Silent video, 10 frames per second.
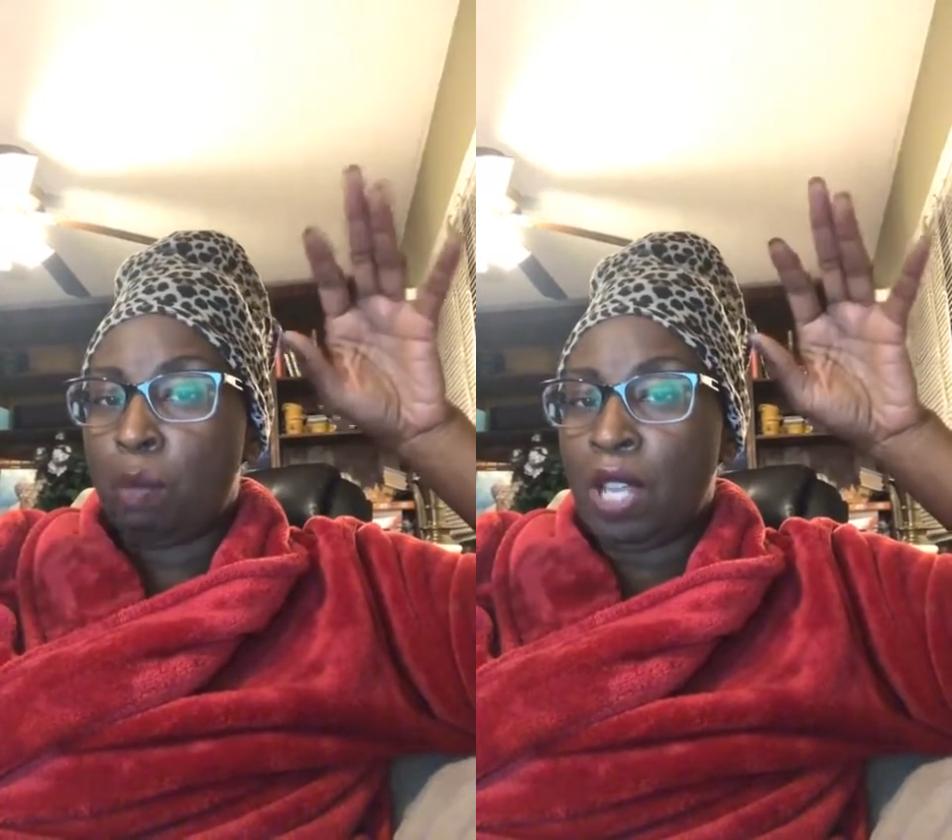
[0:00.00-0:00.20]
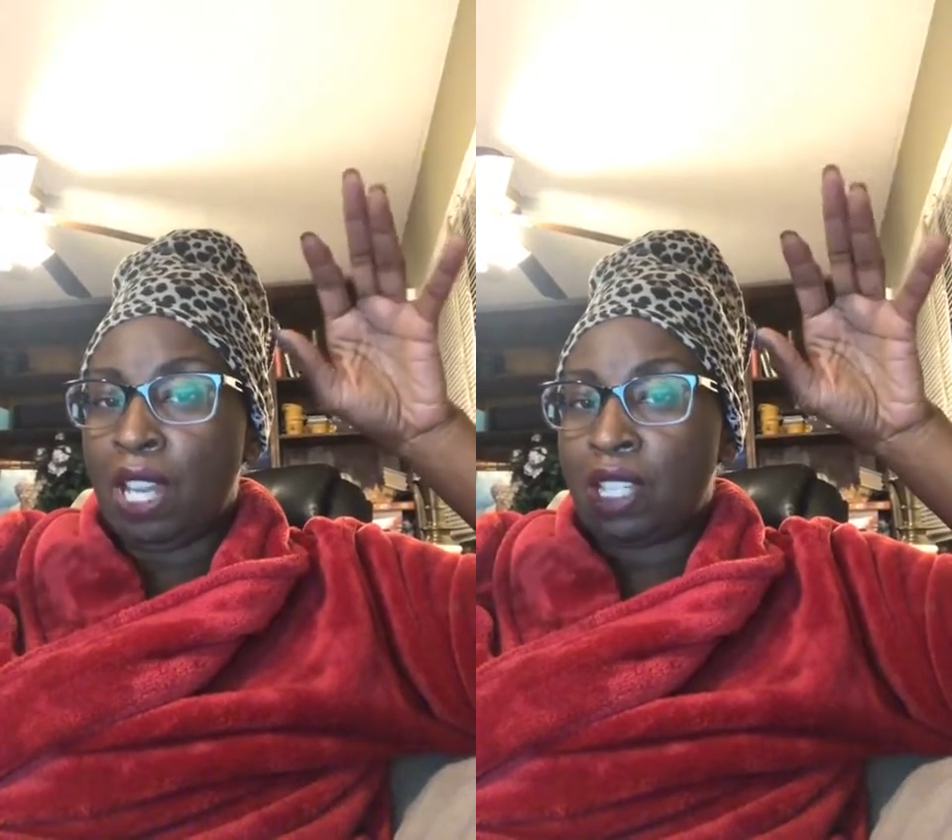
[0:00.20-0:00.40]

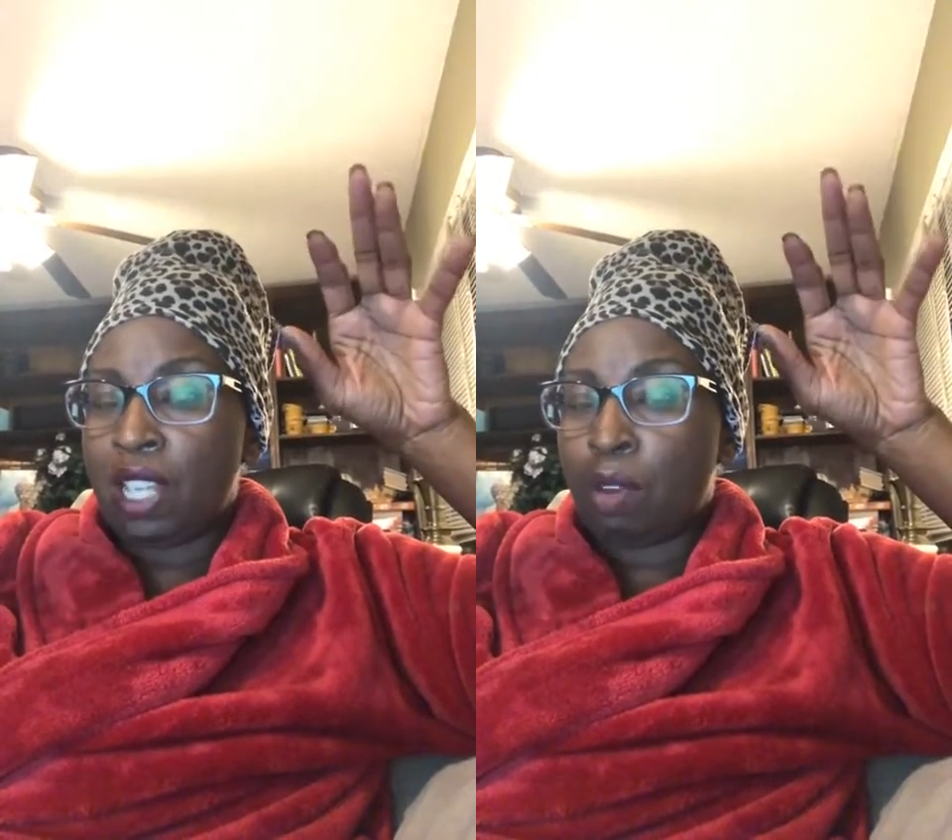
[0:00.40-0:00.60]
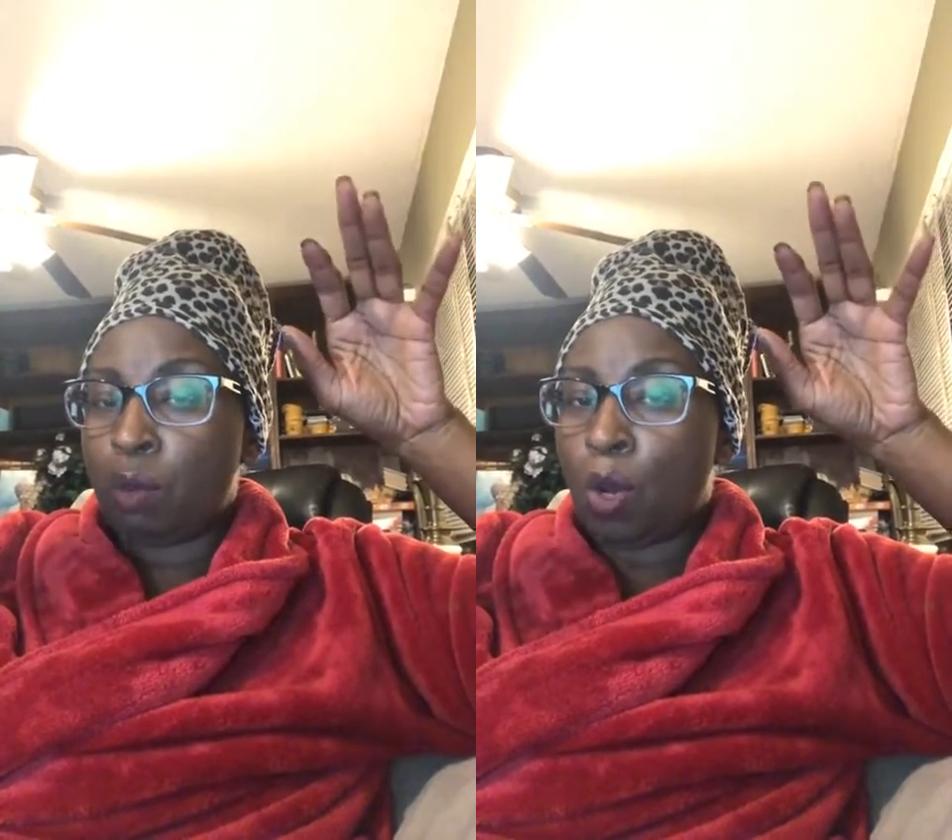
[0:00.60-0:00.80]
place
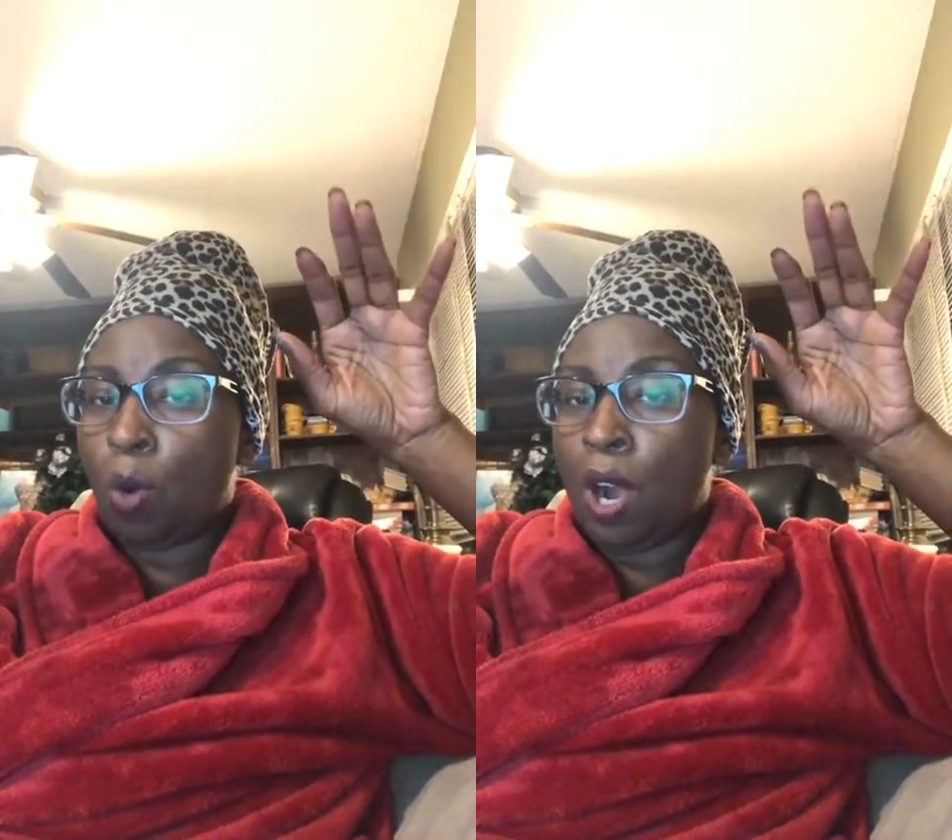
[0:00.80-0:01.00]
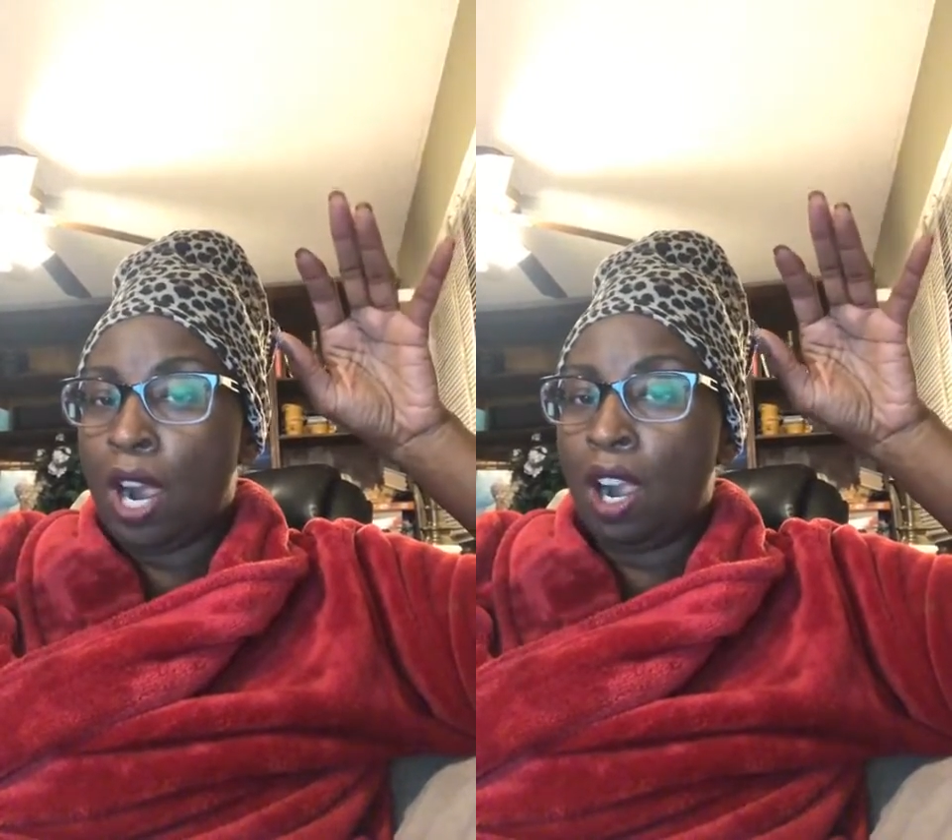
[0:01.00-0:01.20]
that
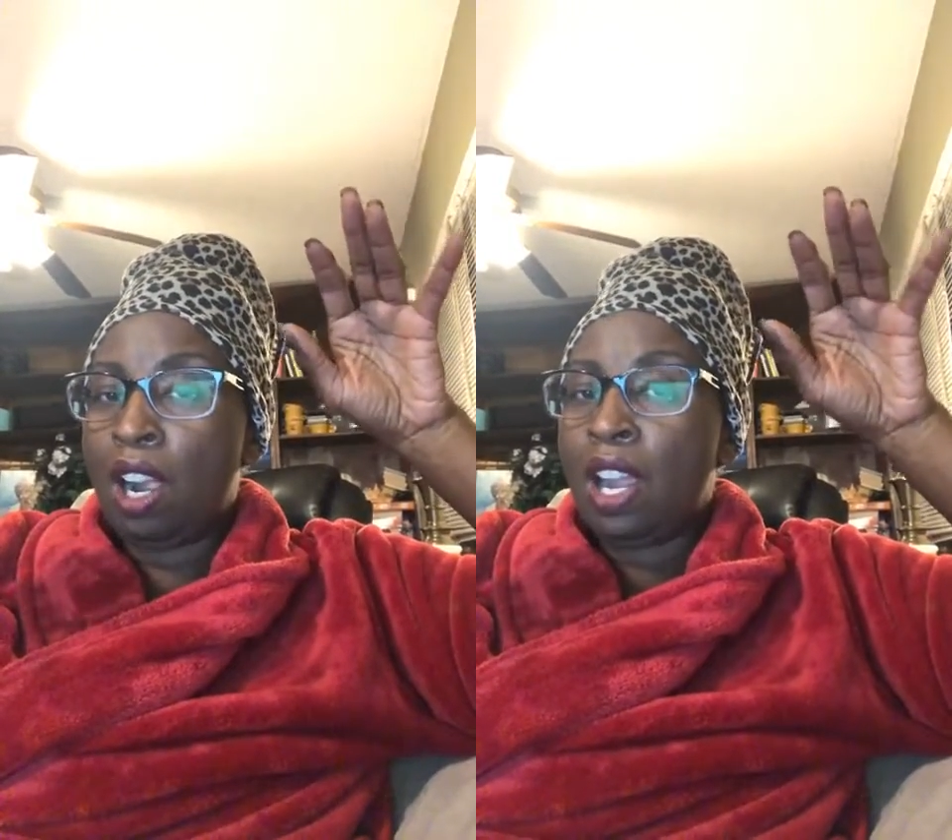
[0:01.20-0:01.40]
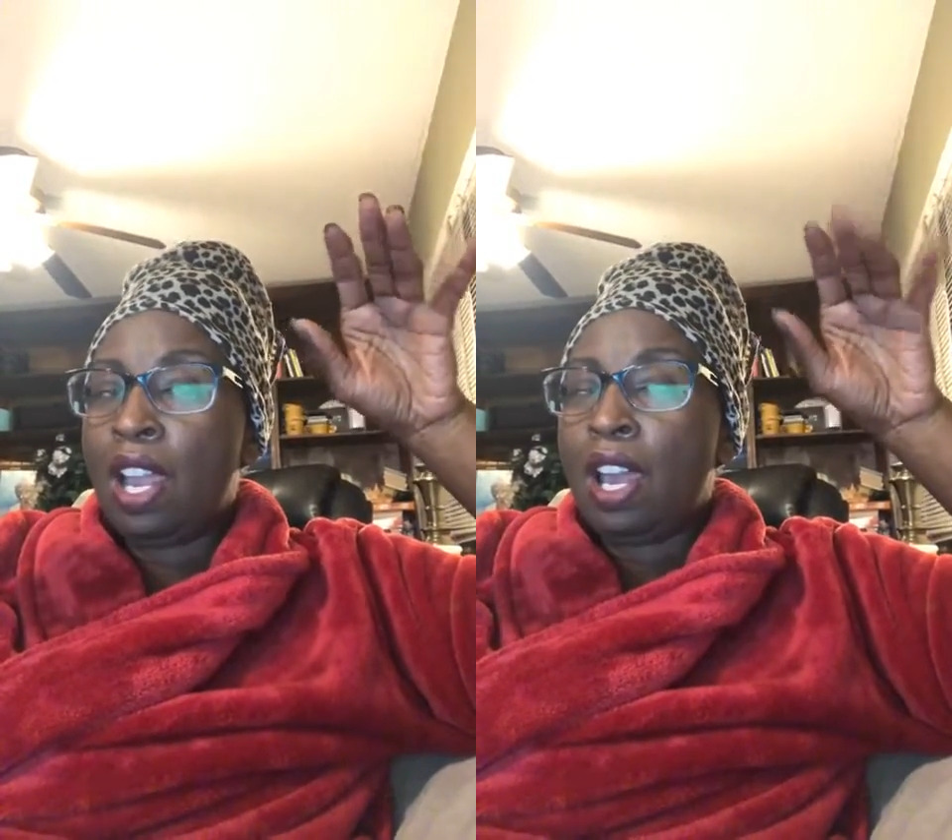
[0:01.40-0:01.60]
require